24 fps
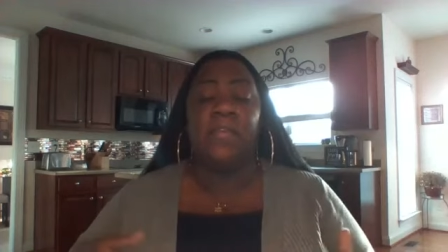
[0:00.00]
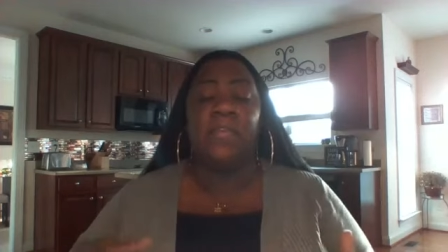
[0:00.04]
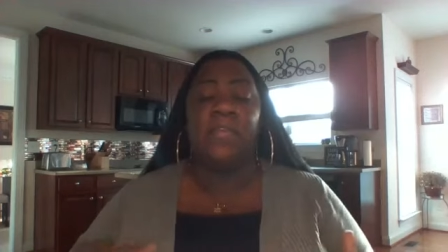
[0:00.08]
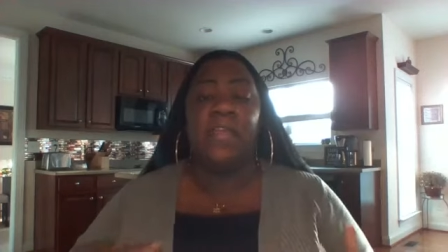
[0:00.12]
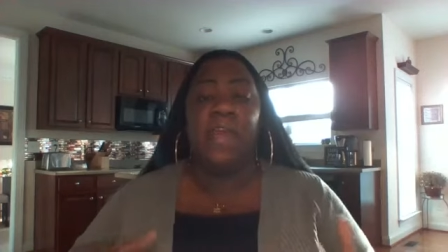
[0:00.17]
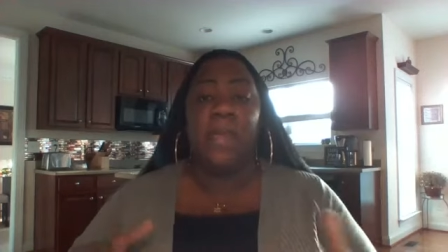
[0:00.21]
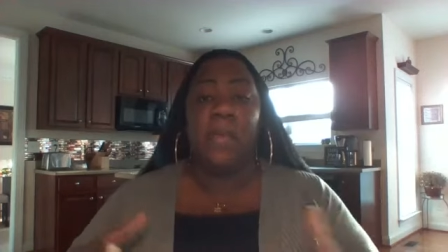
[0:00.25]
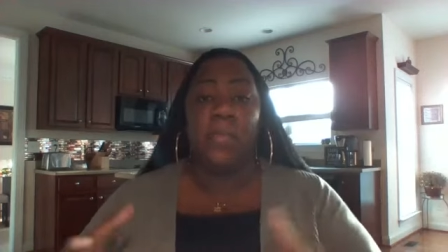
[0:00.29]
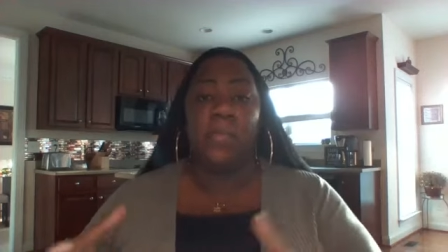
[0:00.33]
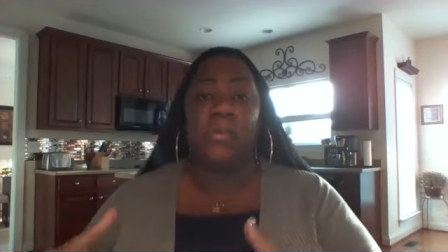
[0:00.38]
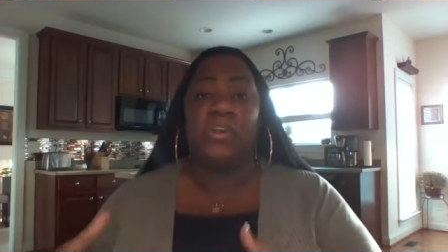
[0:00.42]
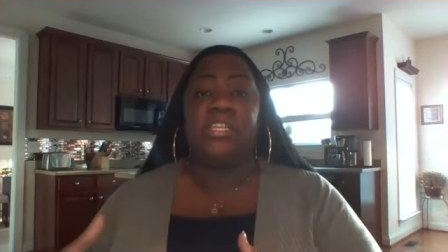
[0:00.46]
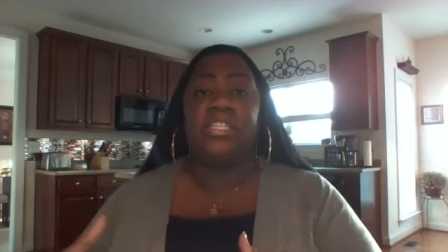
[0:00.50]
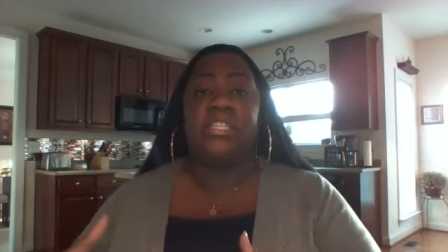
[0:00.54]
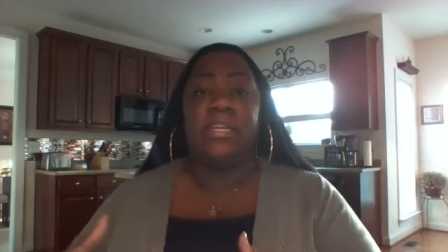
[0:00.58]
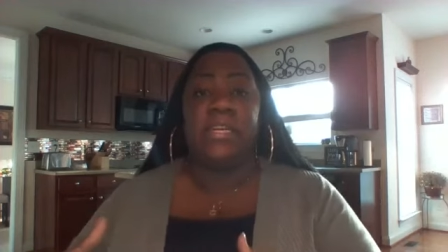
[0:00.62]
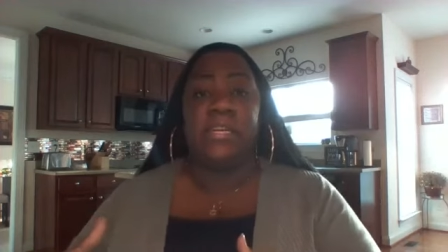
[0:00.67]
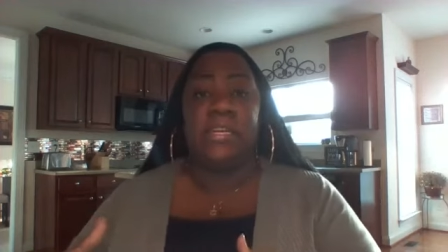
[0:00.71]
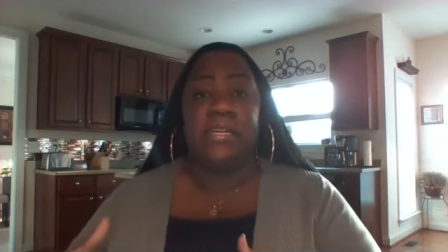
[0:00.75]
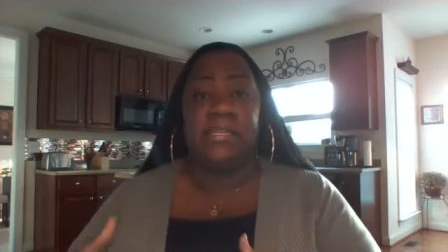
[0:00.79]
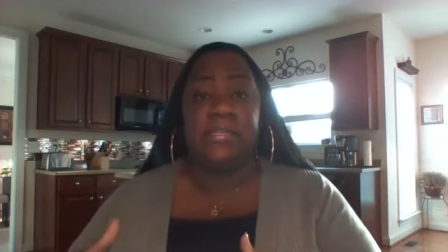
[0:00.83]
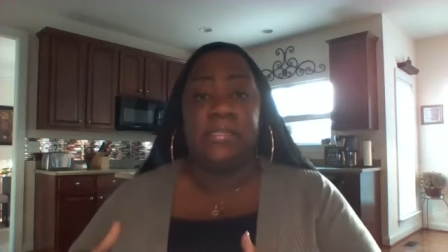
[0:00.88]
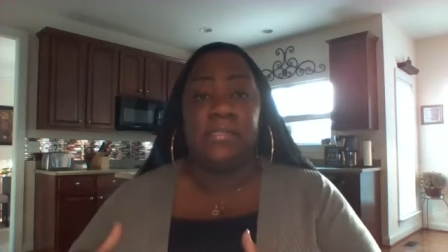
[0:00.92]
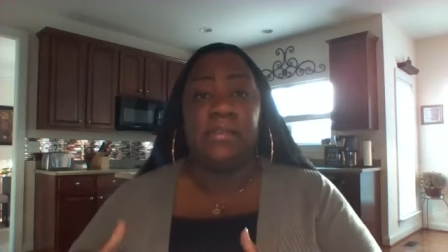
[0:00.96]
they were
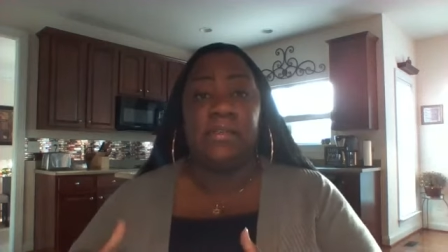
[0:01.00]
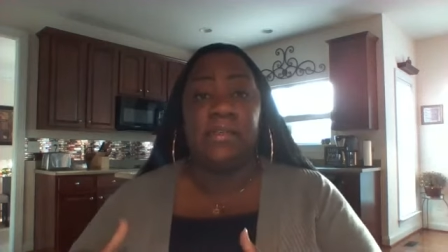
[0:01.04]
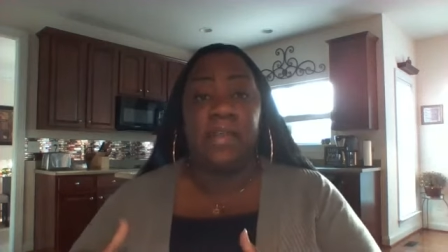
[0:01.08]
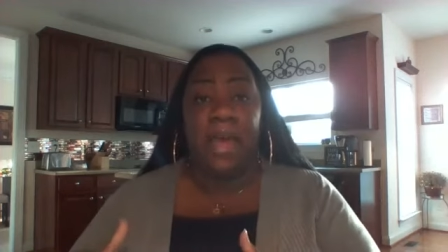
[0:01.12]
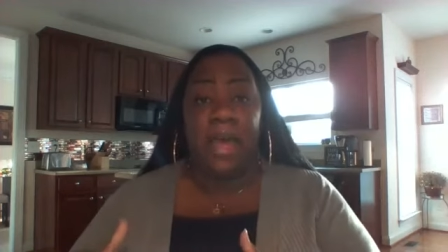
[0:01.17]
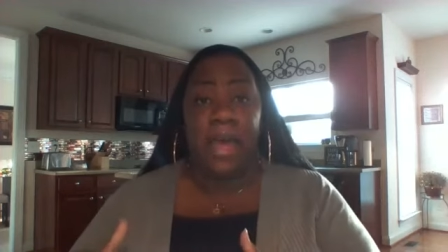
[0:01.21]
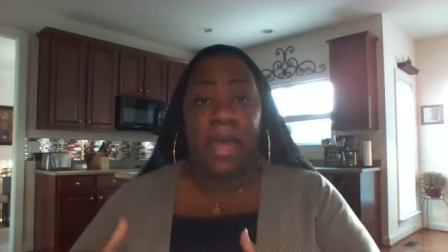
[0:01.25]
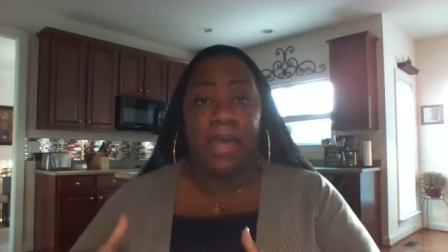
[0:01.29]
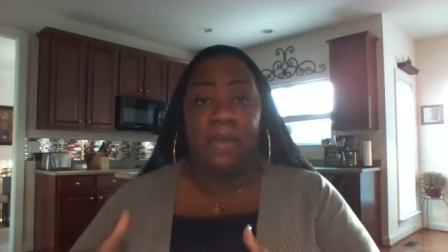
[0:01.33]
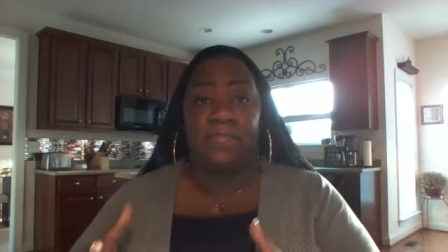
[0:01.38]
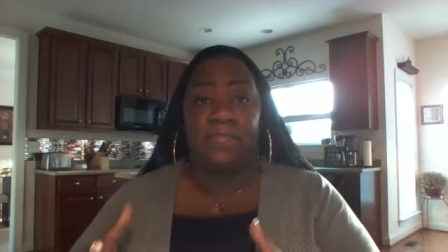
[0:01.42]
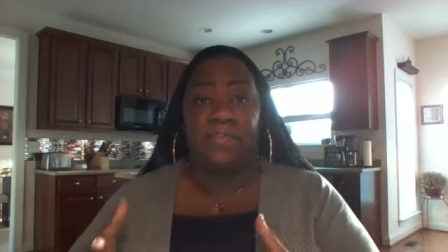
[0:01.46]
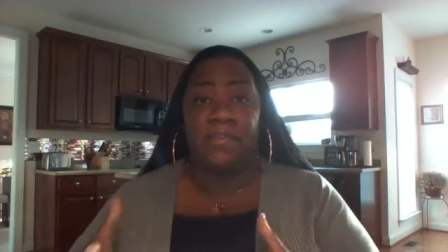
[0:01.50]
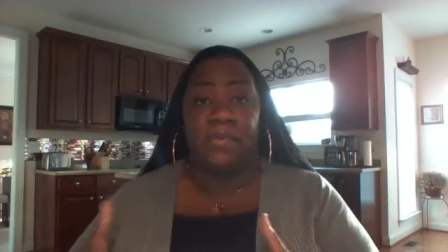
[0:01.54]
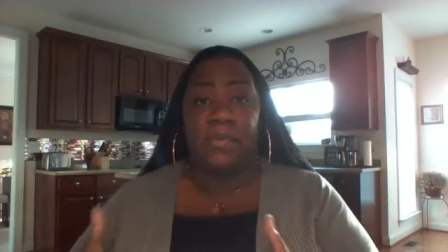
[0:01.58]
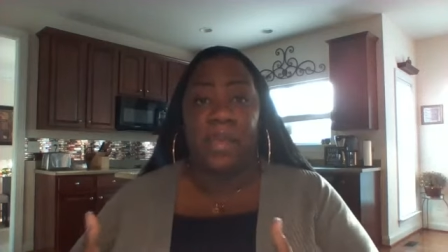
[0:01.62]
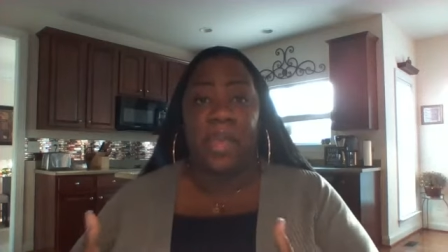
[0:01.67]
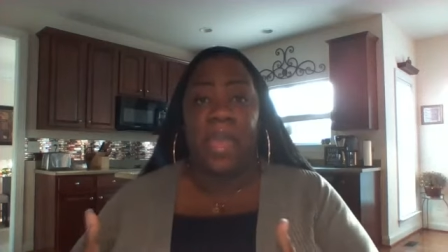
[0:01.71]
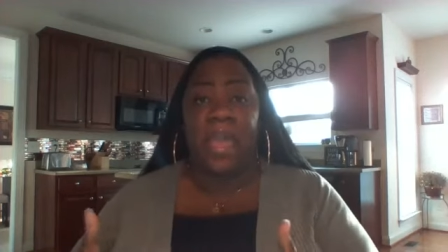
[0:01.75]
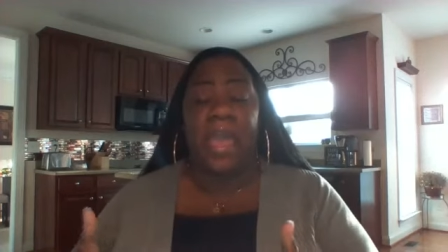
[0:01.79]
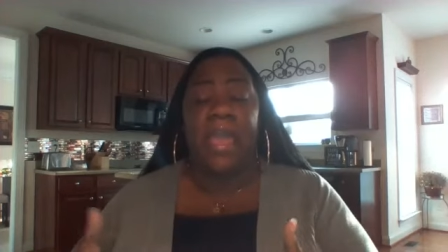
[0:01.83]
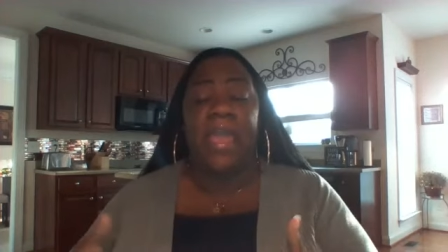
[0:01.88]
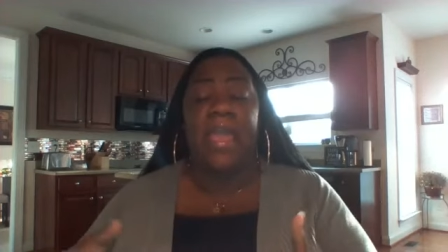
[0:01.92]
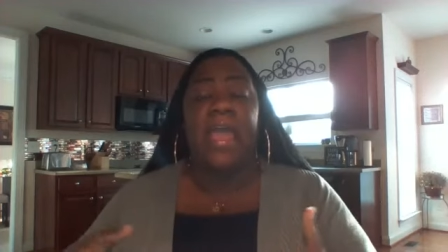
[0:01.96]
to his left,
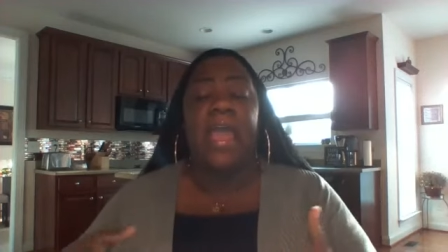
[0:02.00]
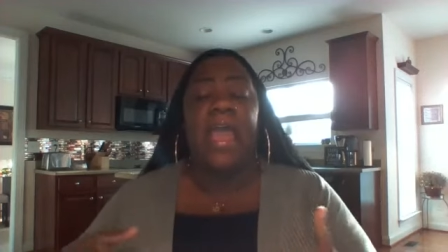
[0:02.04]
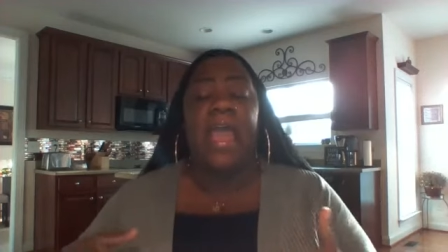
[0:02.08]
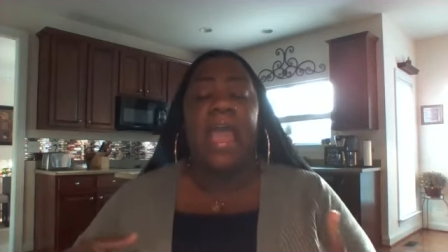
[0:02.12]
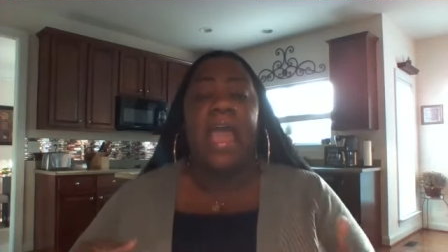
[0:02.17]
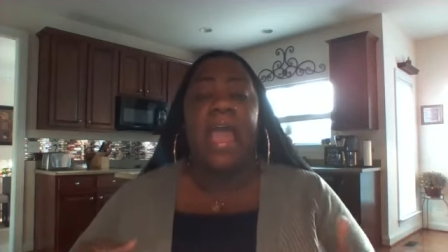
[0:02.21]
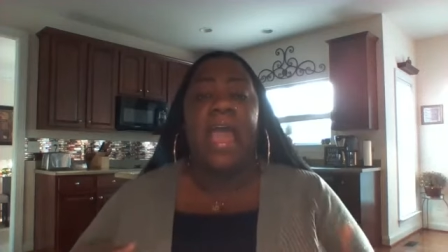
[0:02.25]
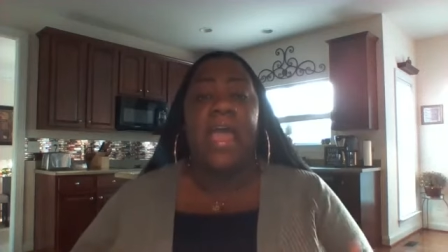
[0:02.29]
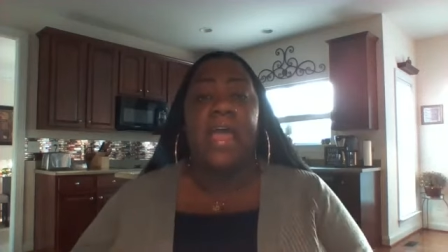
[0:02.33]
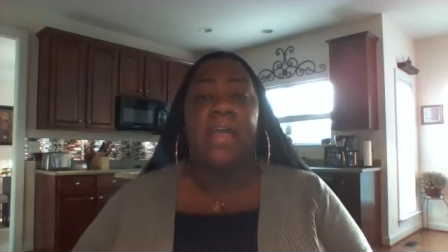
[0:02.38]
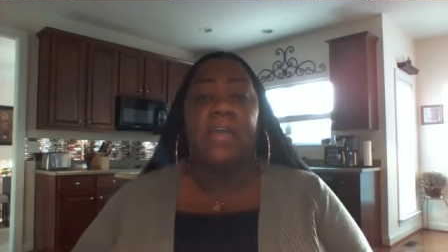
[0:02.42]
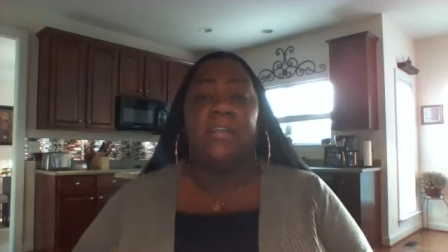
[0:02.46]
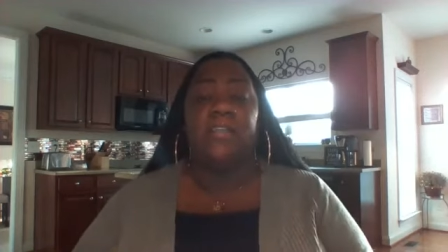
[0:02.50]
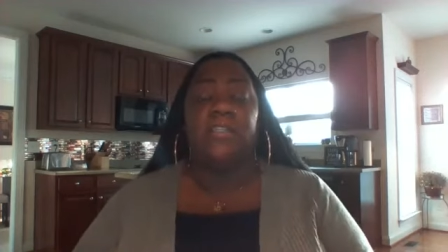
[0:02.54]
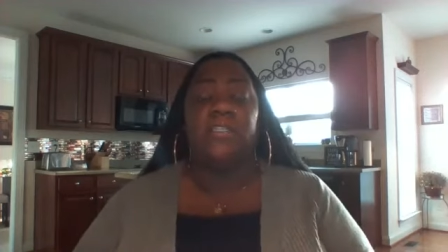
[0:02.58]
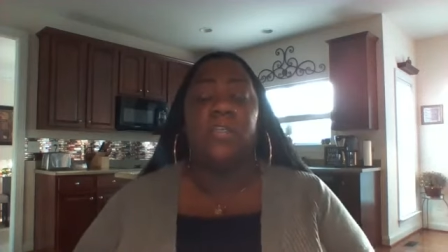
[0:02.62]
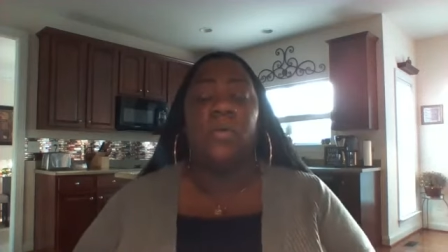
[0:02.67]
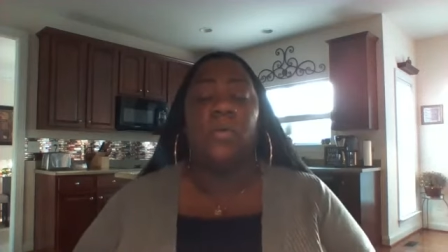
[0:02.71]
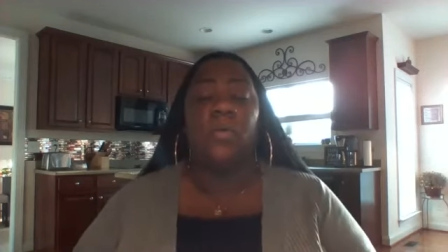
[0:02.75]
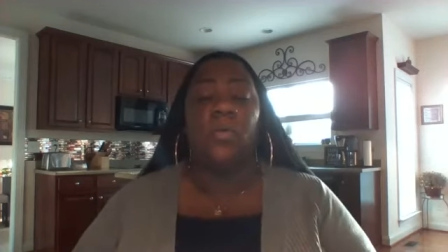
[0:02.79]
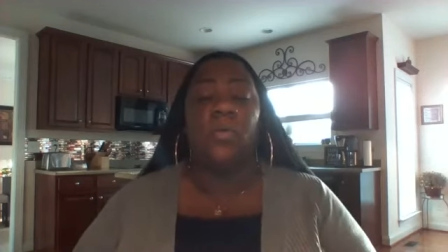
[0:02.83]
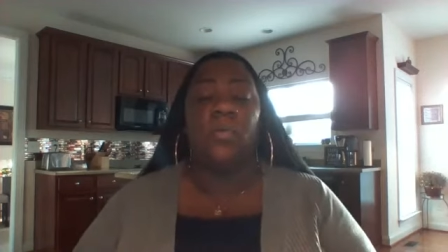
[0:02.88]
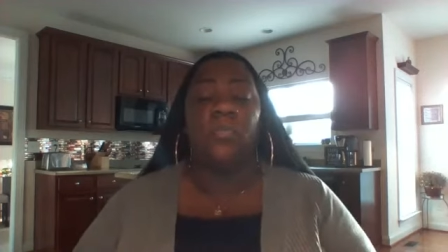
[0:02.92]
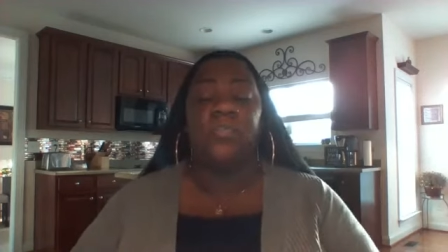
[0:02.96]
okay? And
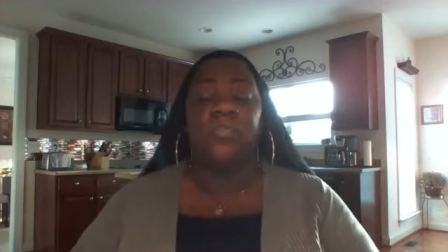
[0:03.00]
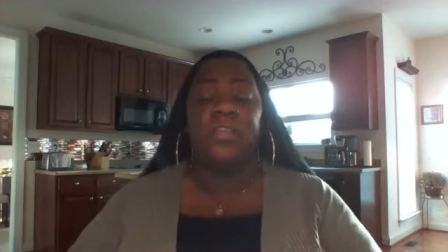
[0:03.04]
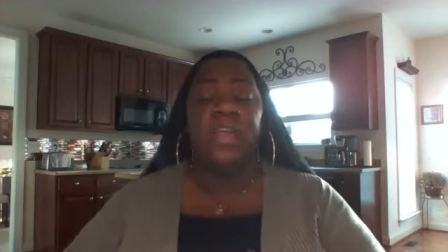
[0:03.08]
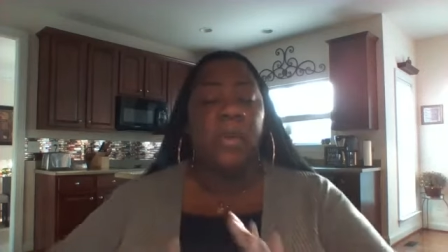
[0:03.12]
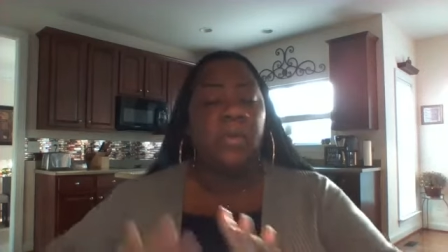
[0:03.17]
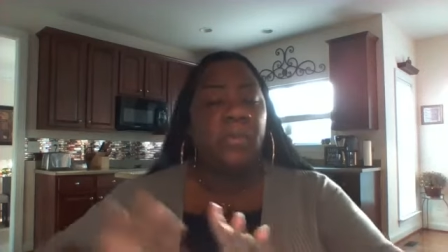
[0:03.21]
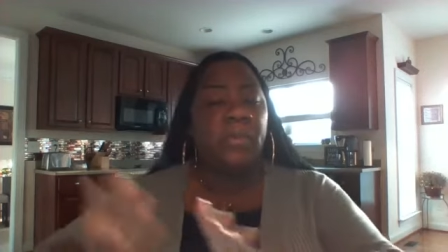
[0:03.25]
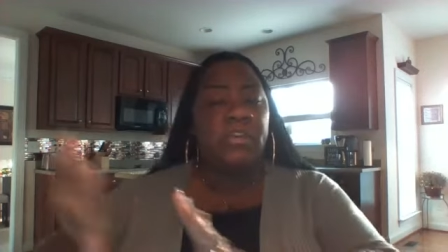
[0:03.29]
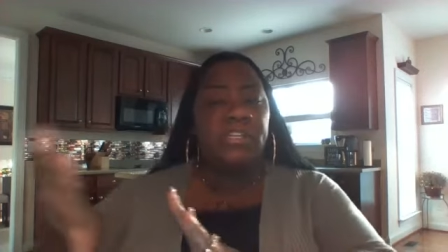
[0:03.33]
so they